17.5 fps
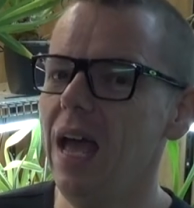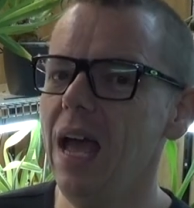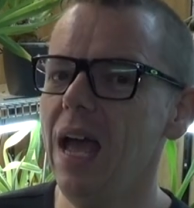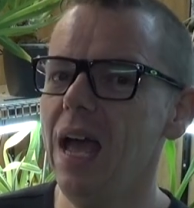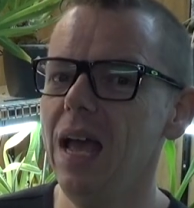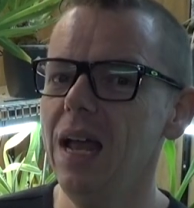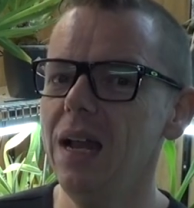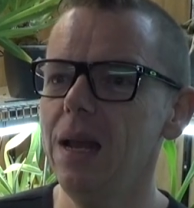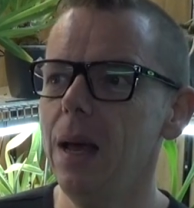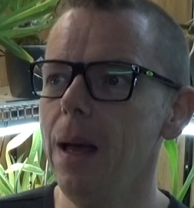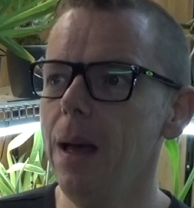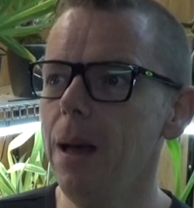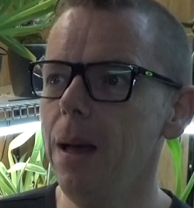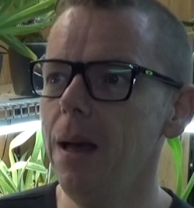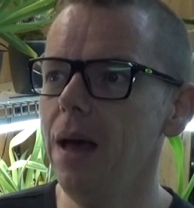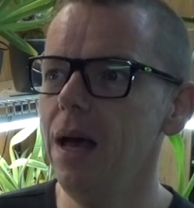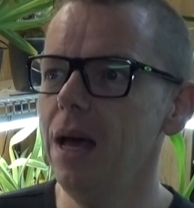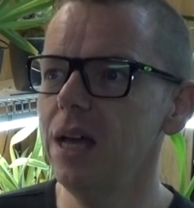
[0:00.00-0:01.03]
And
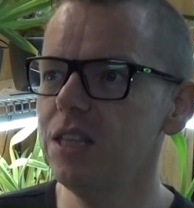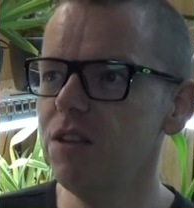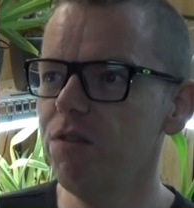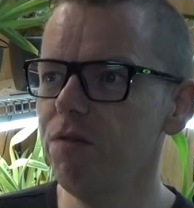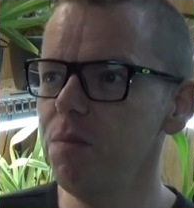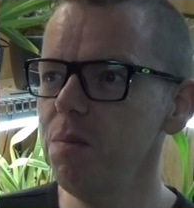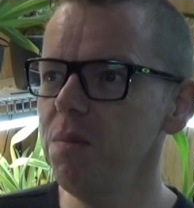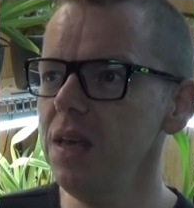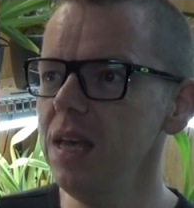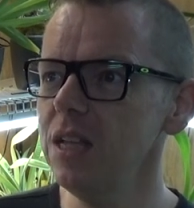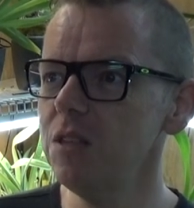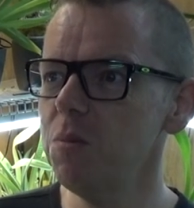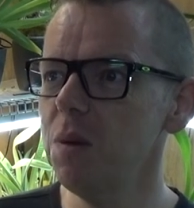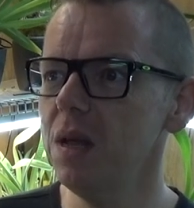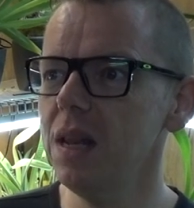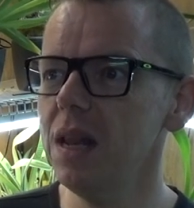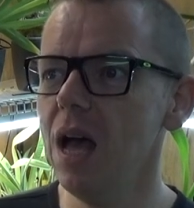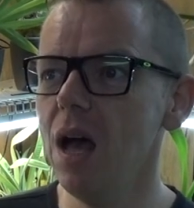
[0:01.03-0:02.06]
uh, for me, it's
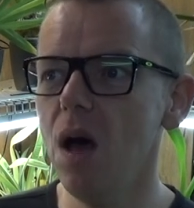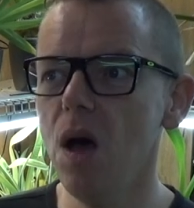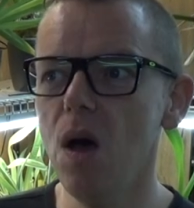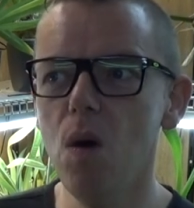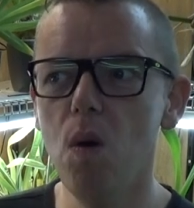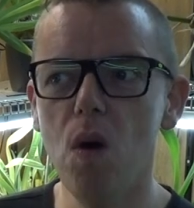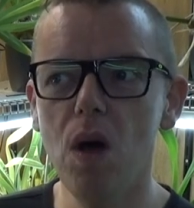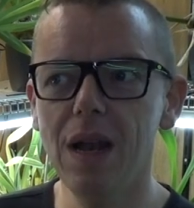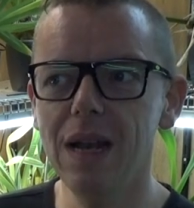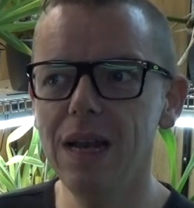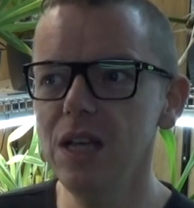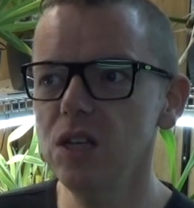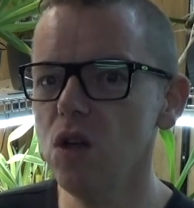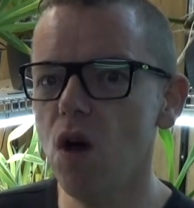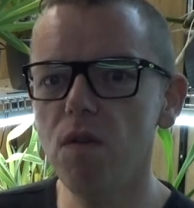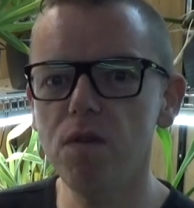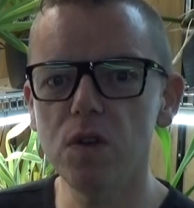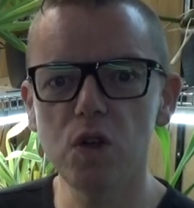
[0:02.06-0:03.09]
been now at
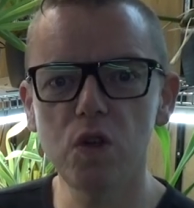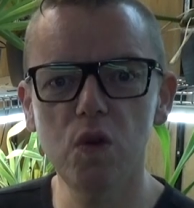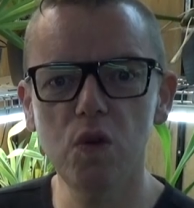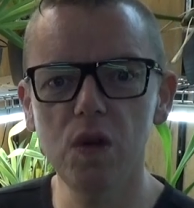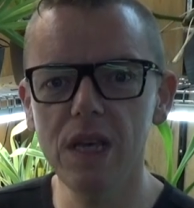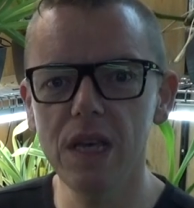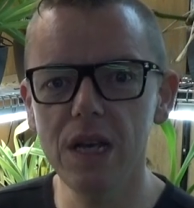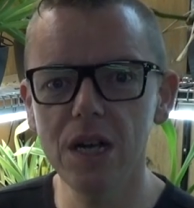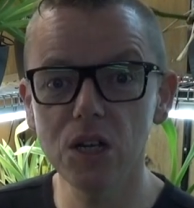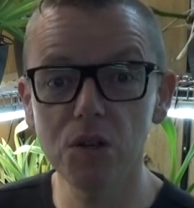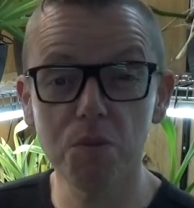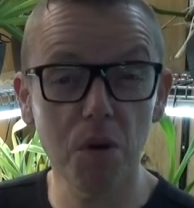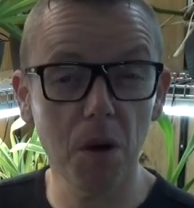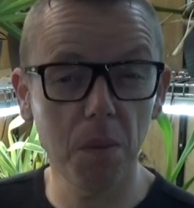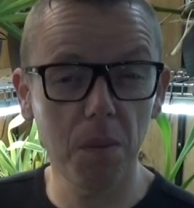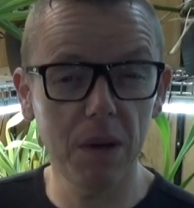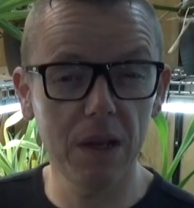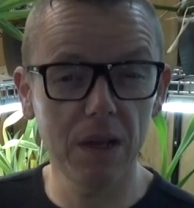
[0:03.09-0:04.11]
least over two years,
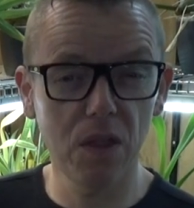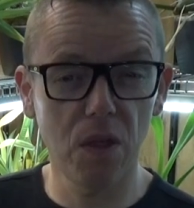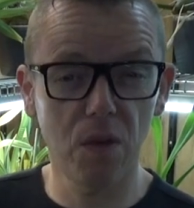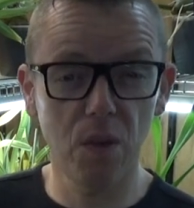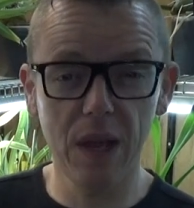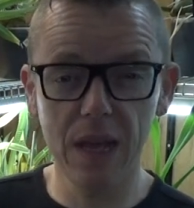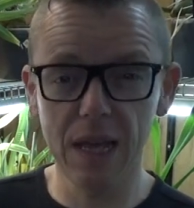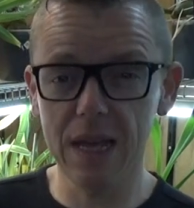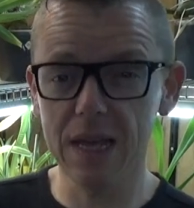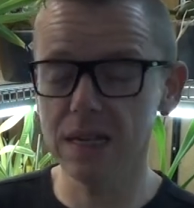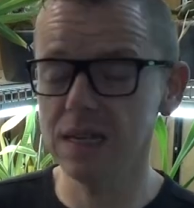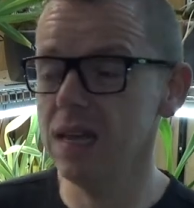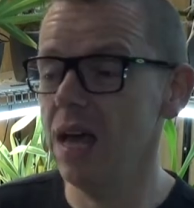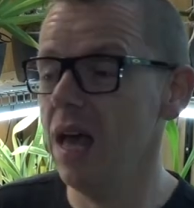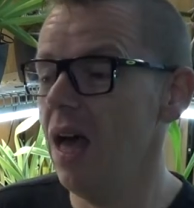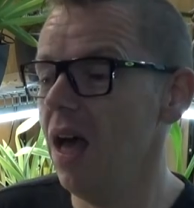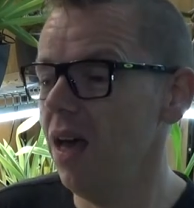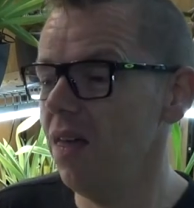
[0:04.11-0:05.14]
probably three years,
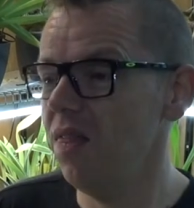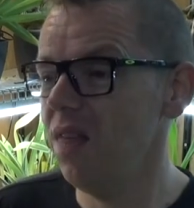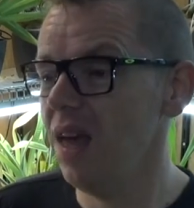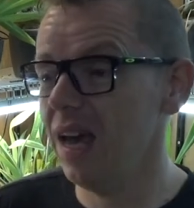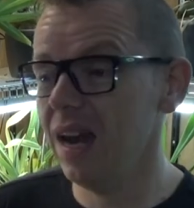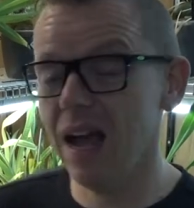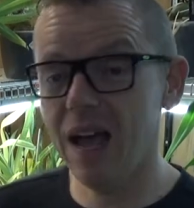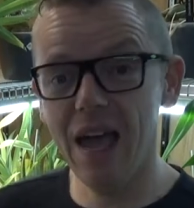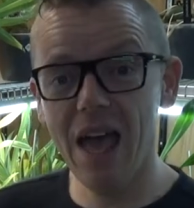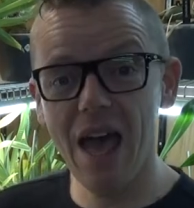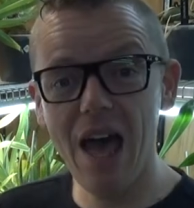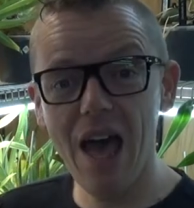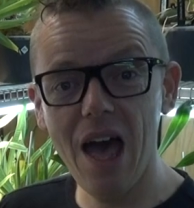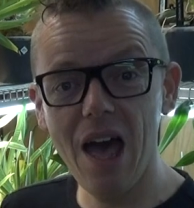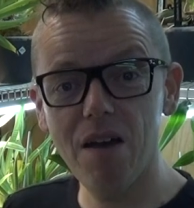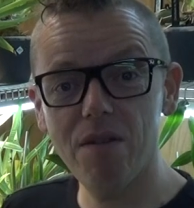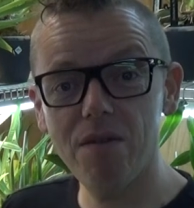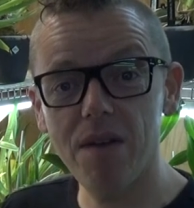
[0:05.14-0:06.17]
that I
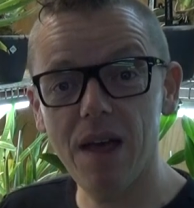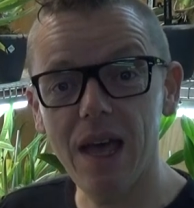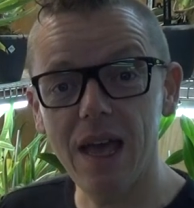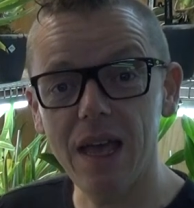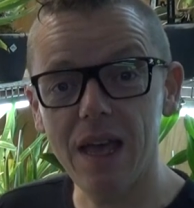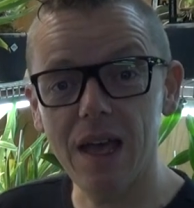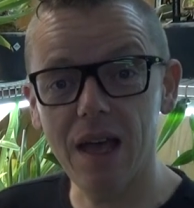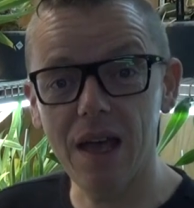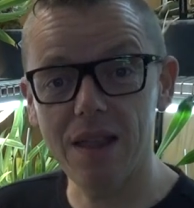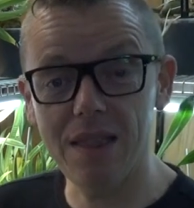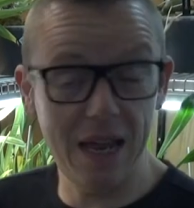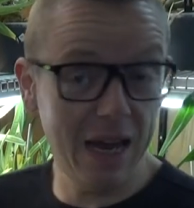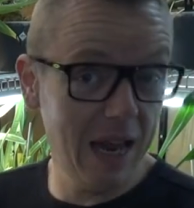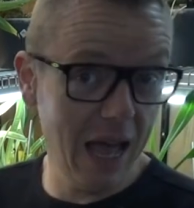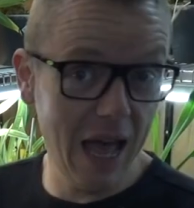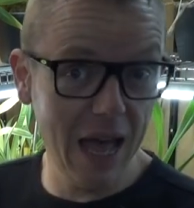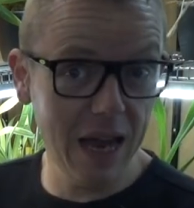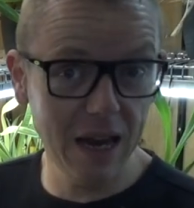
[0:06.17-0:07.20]
have a that
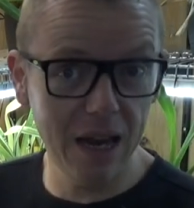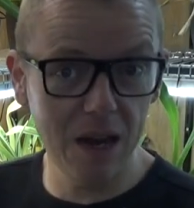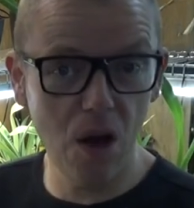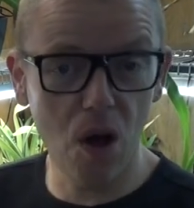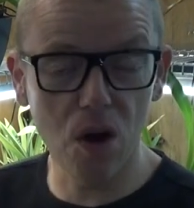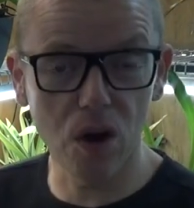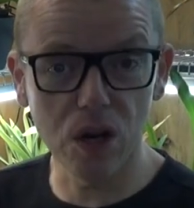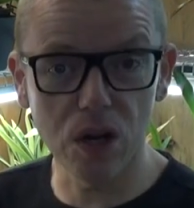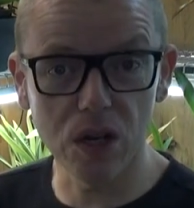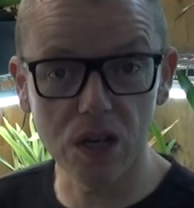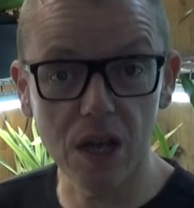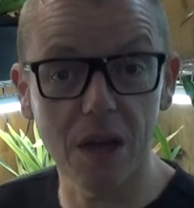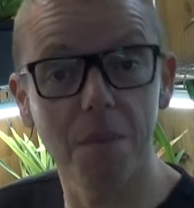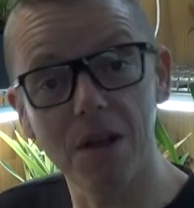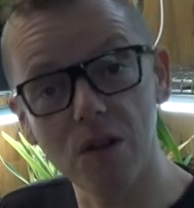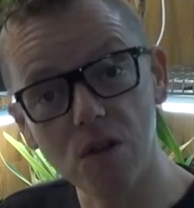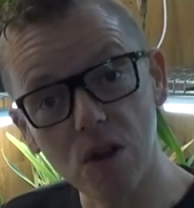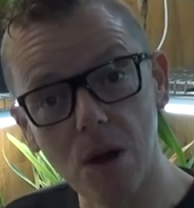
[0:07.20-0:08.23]
I had an orchid, a
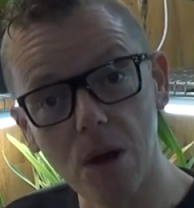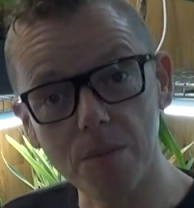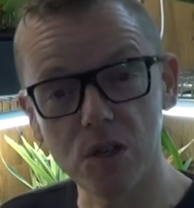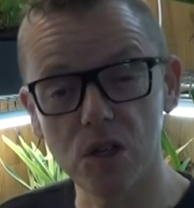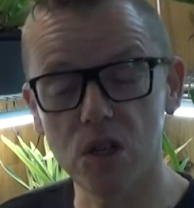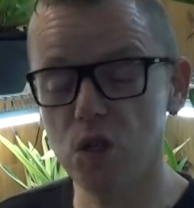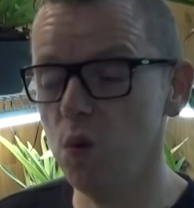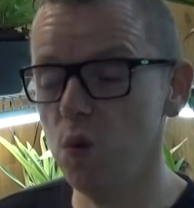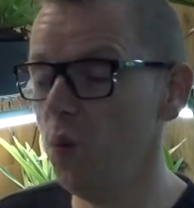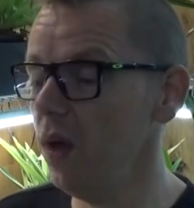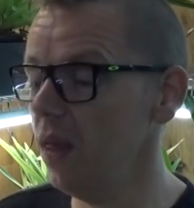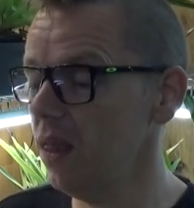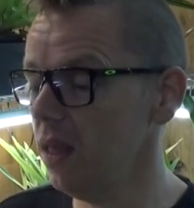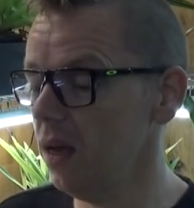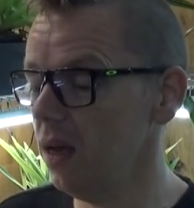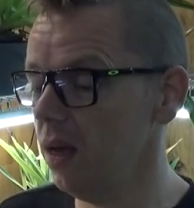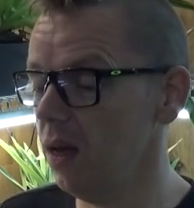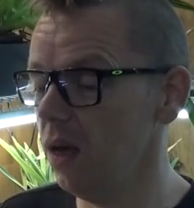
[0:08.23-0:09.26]
Miltoniopsis
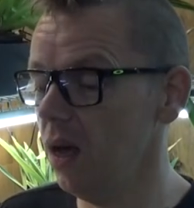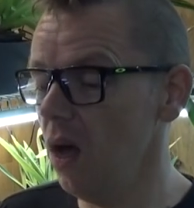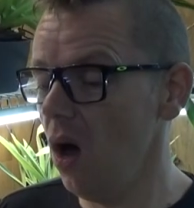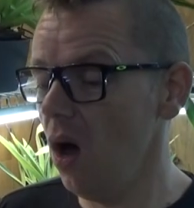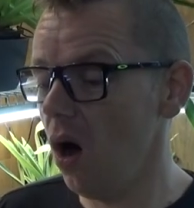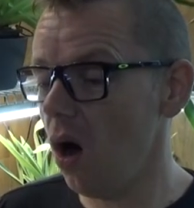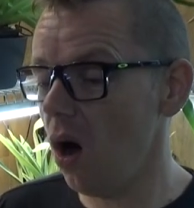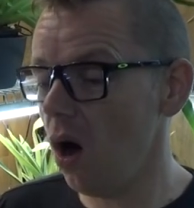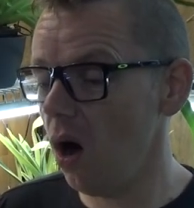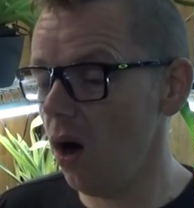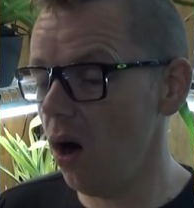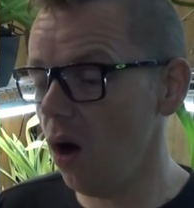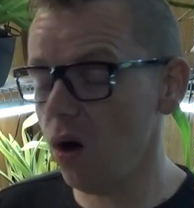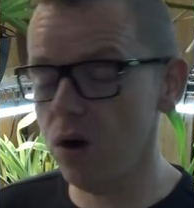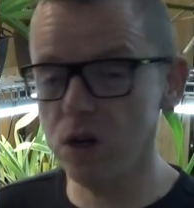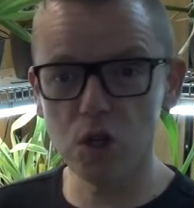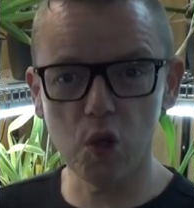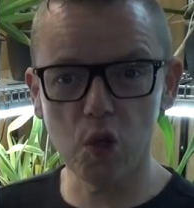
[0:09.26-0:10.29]
with
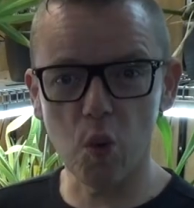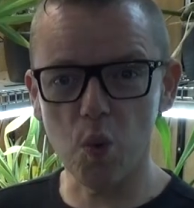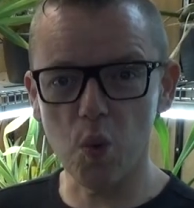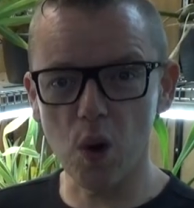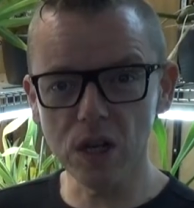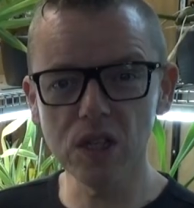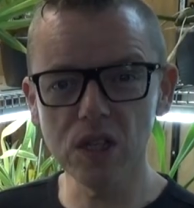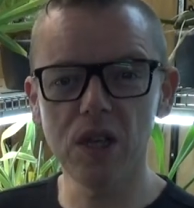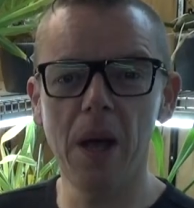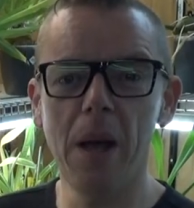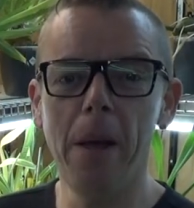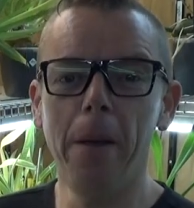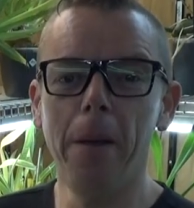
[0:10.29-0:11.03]
orange rot.